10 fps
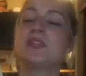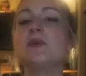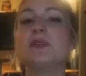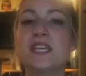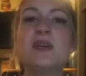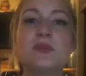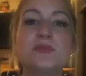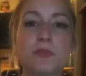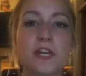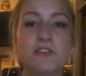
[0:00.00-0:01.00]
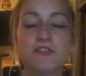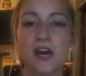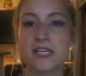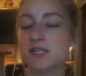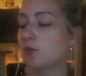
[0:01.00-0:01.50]
It was pretty
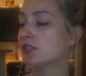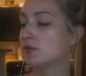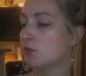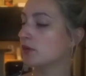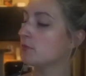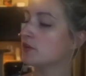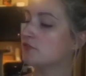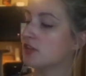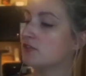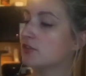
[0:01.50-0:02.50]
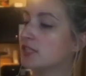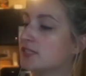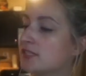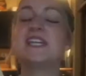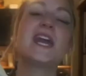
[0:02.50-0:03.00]
fun. It wasn't one of my
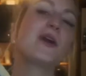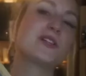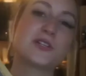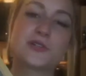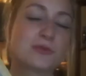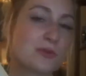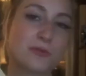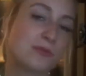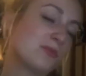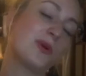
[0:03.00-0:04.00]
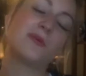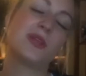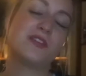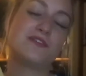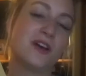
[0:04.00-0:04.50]
favorites. Characters were
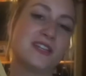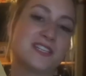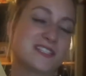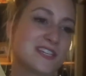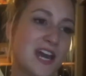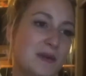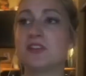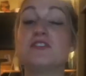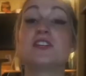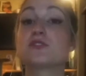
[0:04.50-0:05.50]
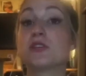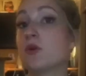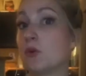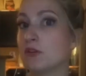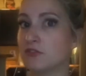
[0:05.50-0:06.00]
really fun this time. Eventually,
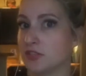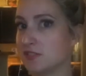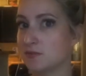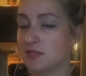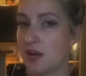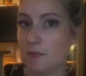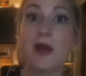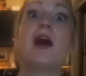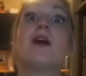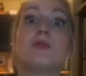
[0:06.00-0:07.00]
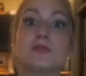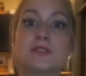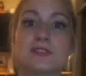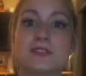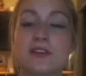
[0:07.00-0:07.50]
orphans become
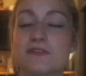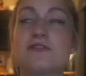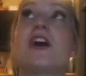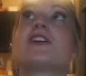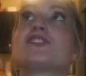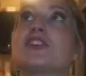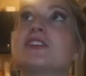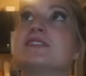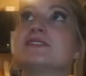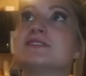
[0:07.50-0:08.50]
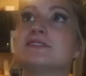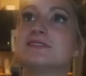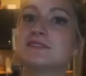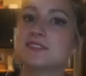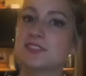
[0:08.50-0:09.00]
out of fashion.
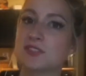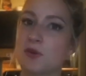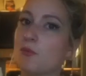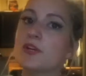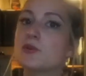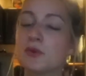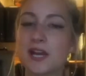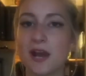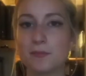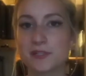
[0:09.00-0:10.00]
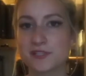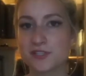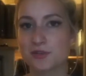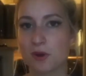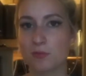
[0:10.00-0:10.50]
So I wonder what happens
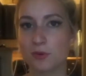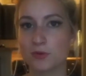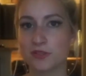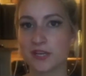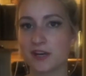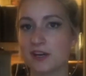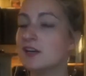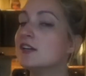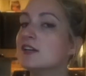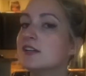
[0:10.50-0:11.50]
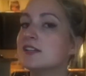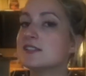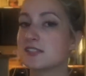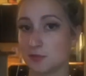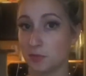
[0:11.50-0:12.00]
to our Baudelaire
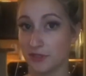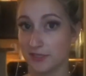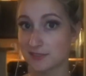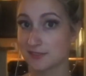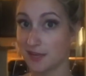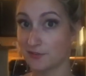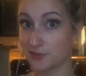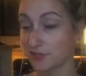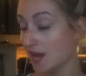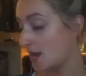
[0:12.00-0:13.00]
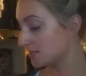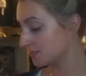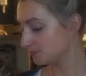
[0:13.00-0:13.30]
siblings after that.